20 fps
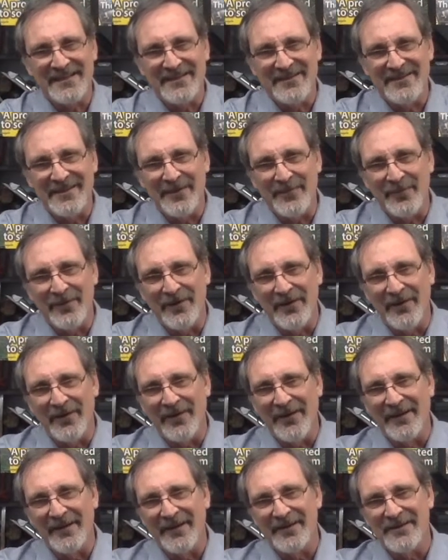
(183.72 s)
that
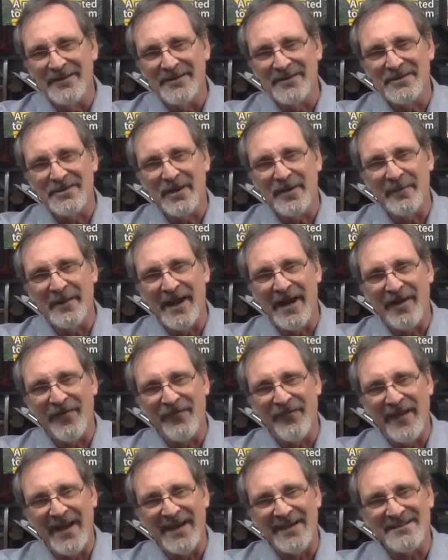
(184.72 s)
will determine how
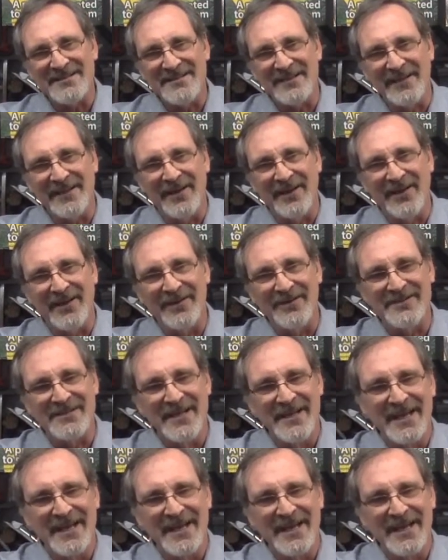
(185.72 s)
fast it goes.